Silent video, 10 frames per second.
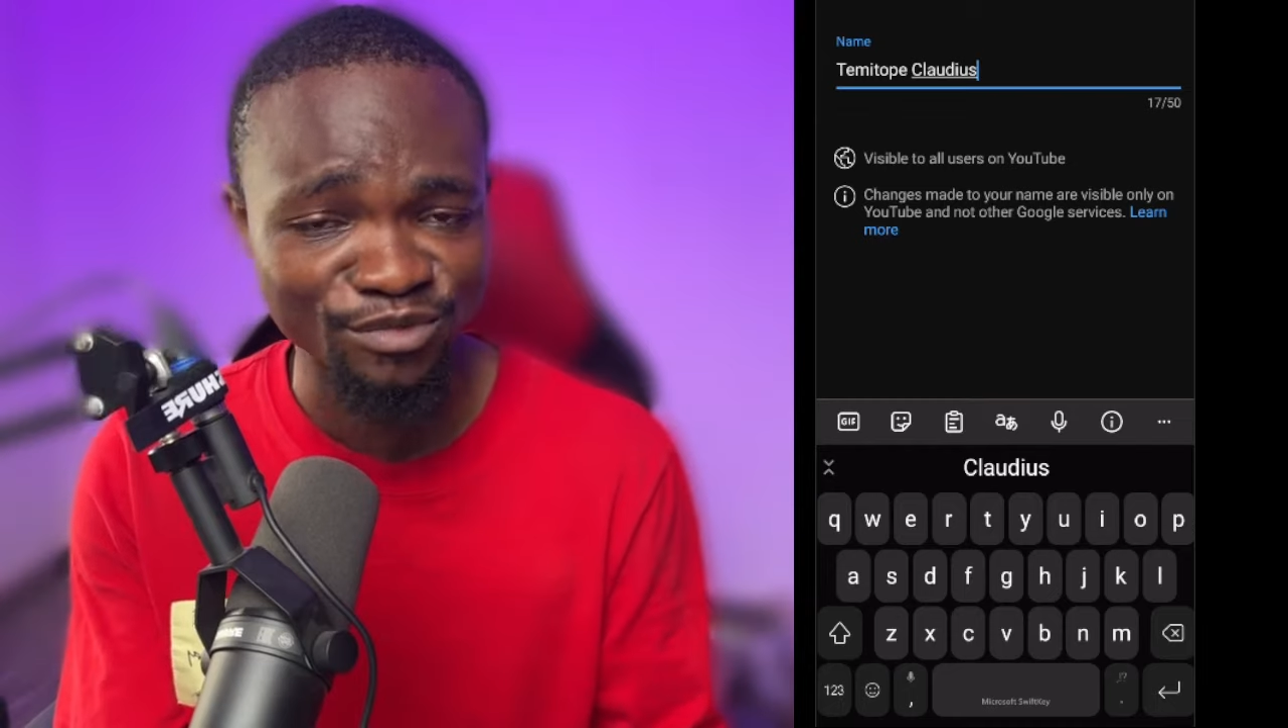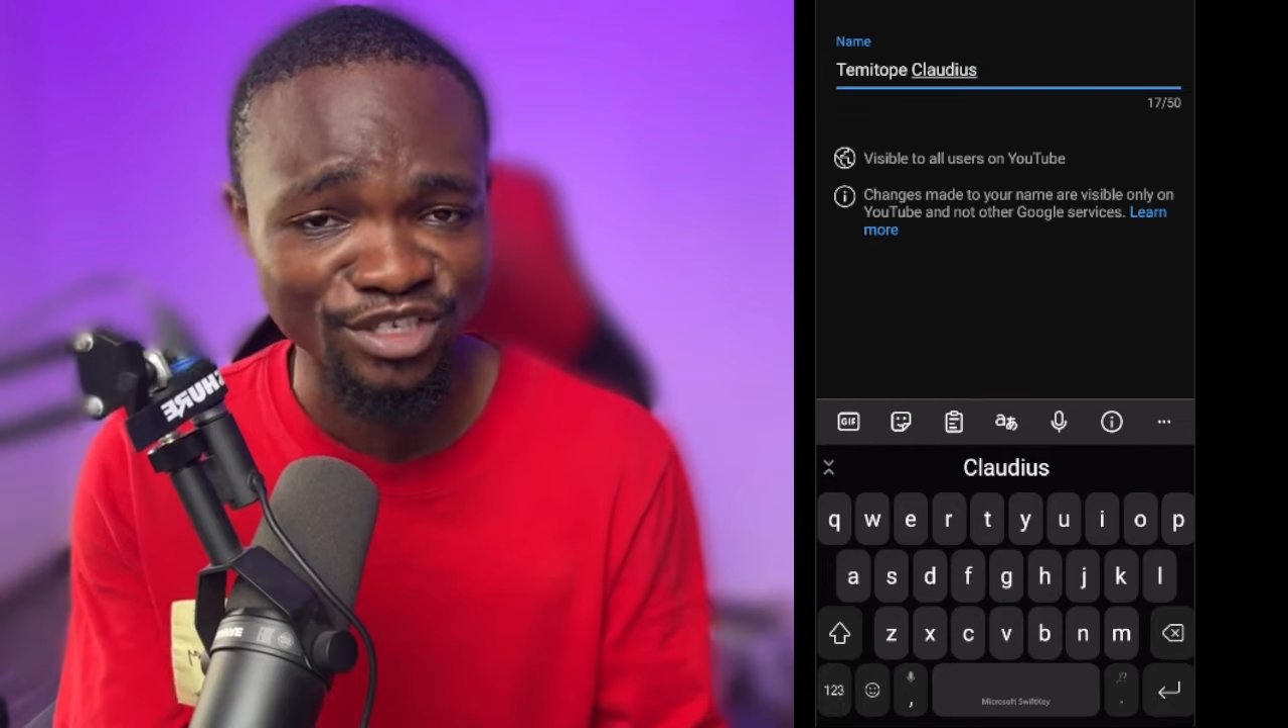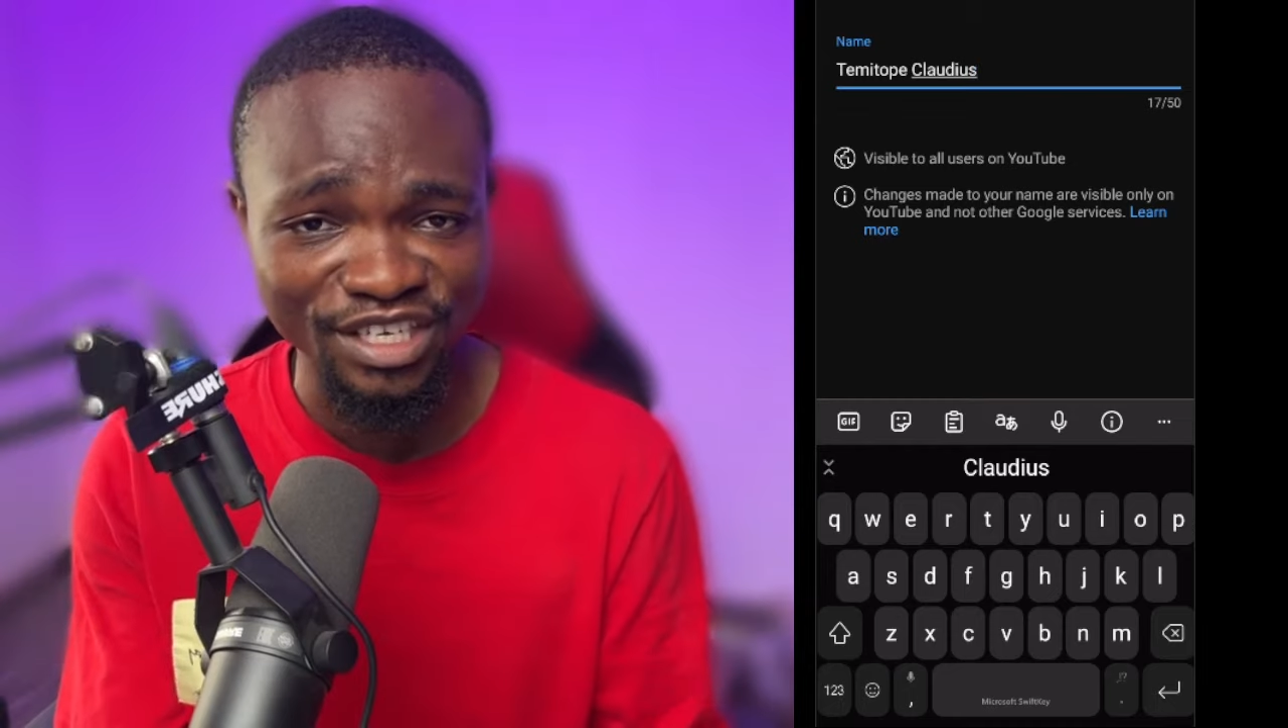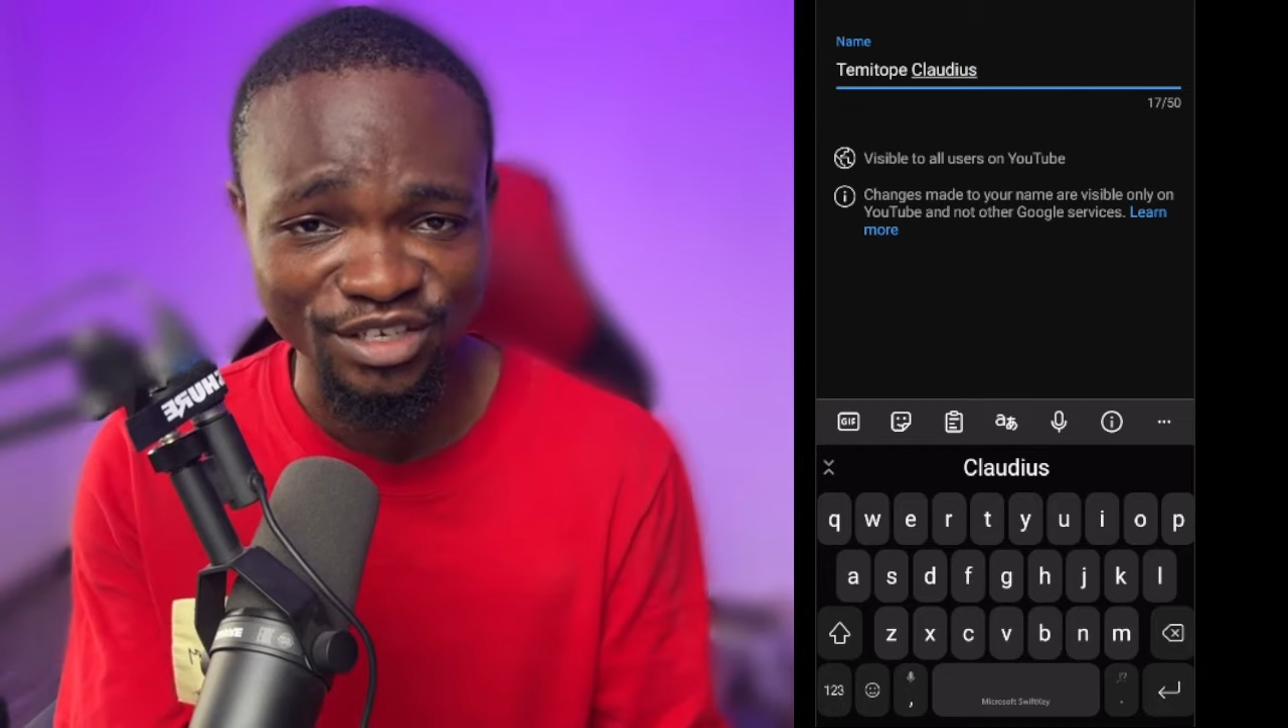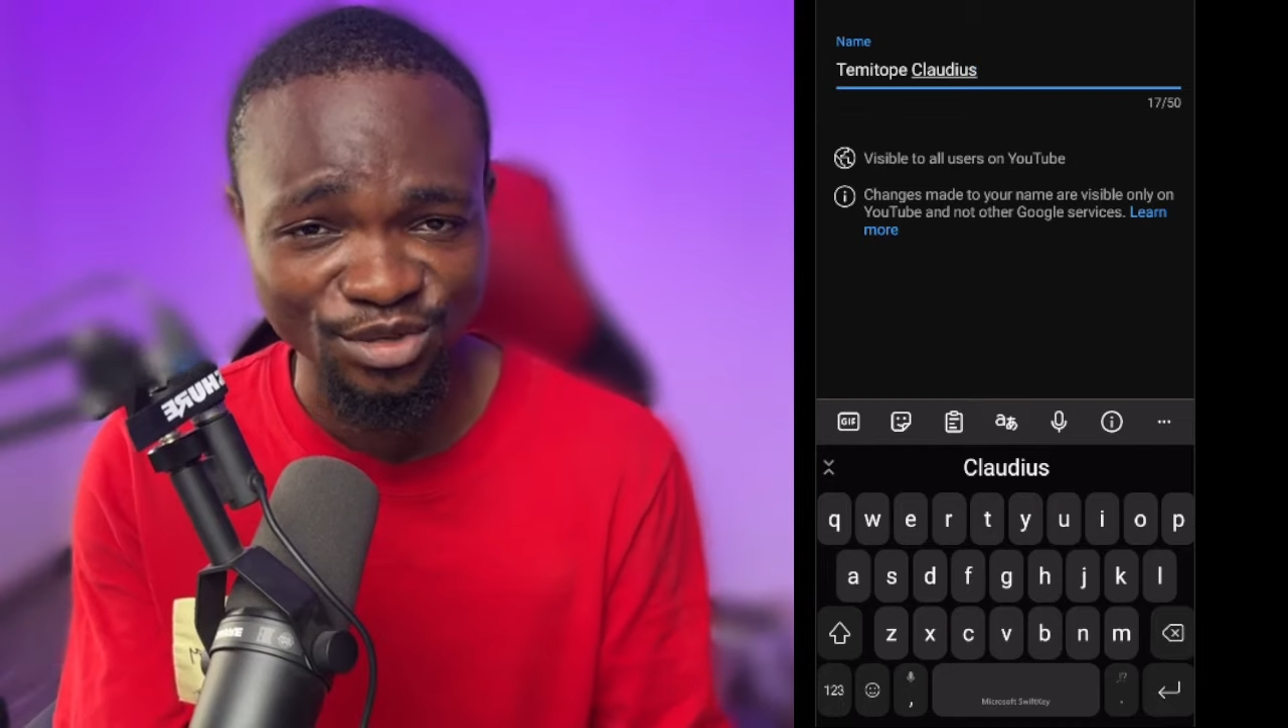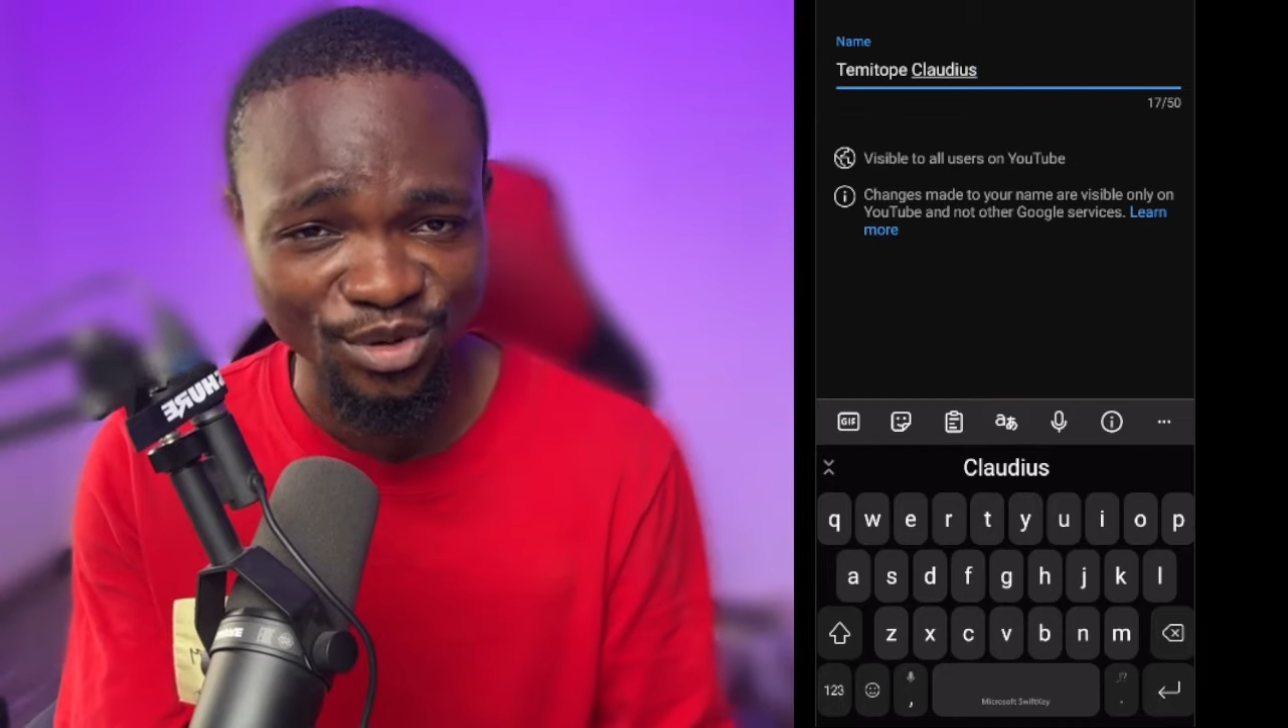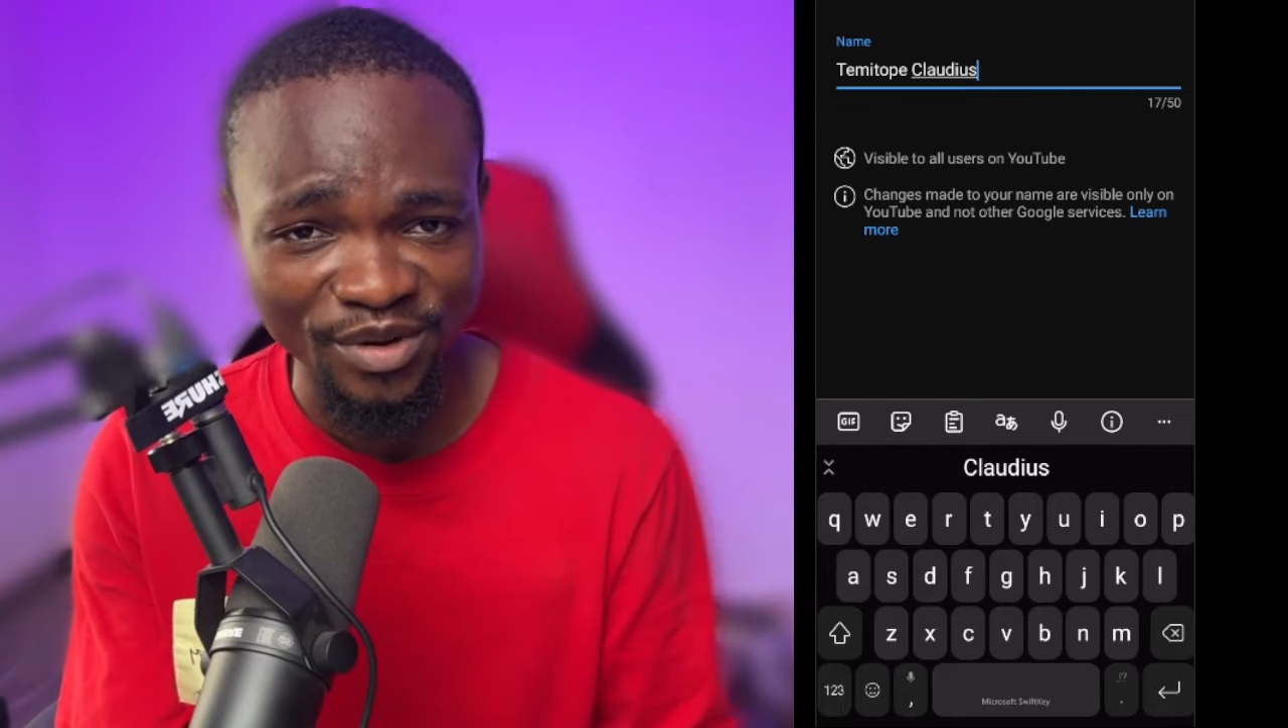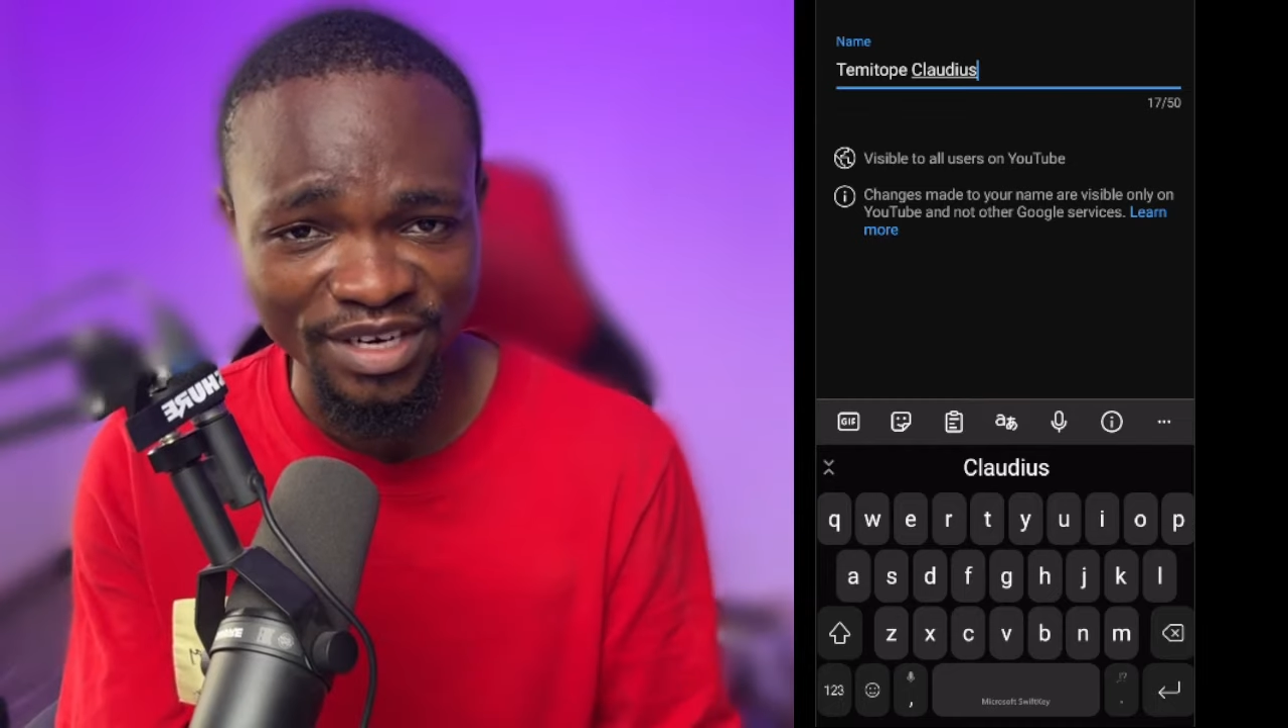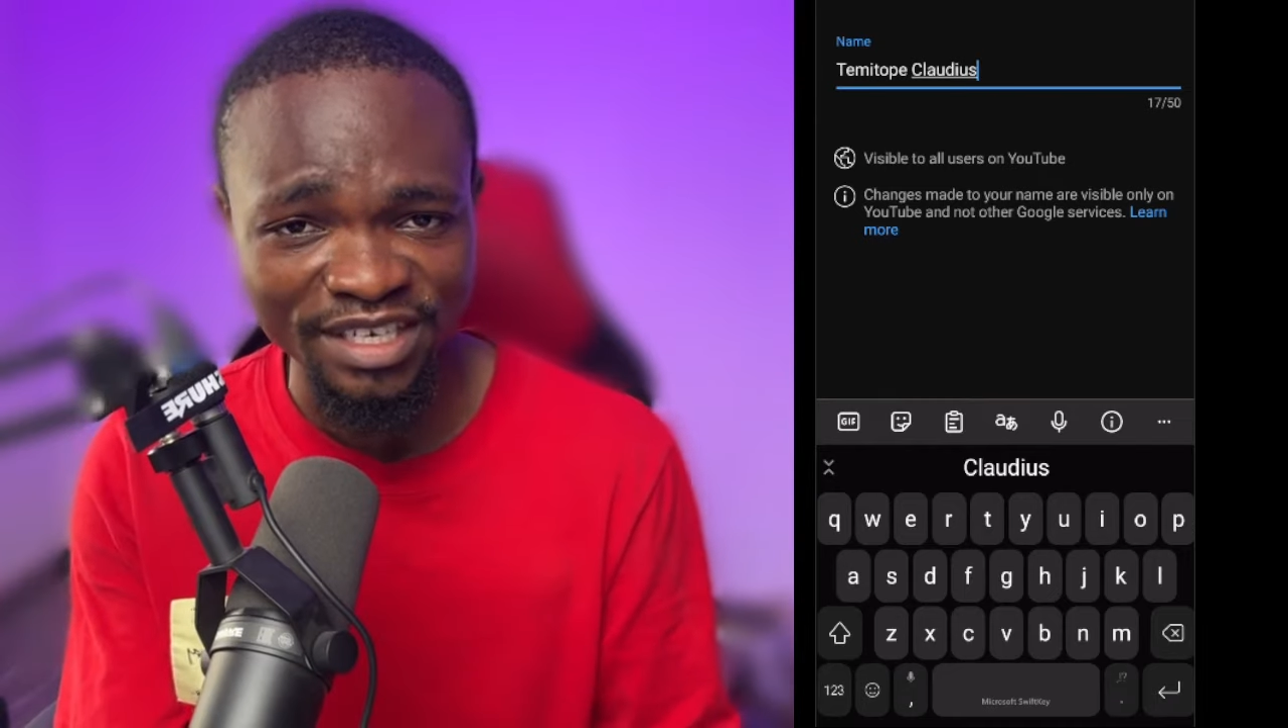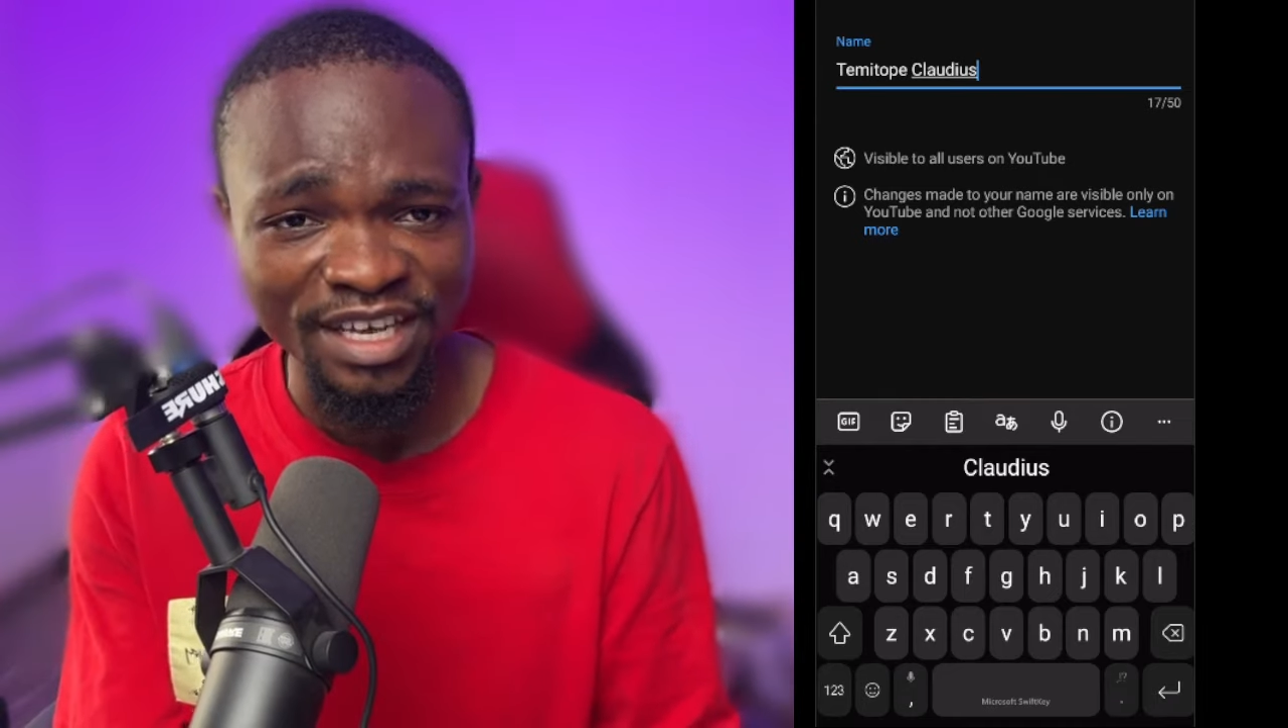SleekTV185
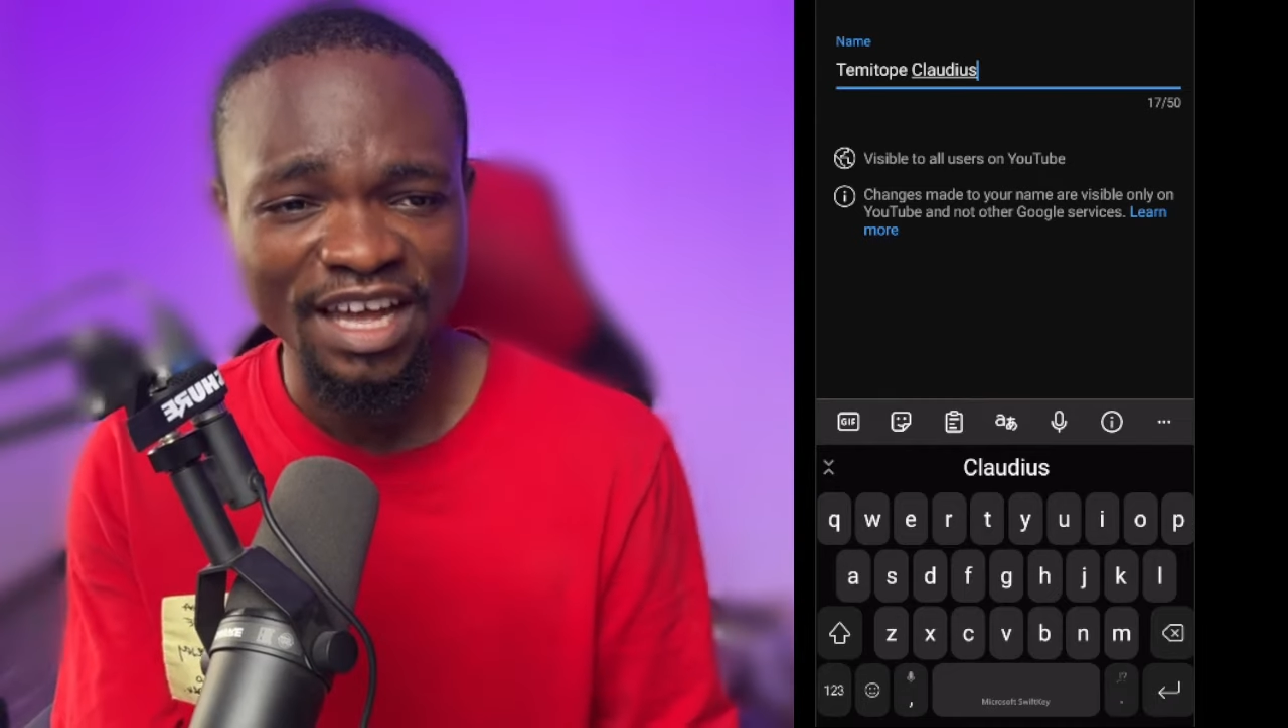already.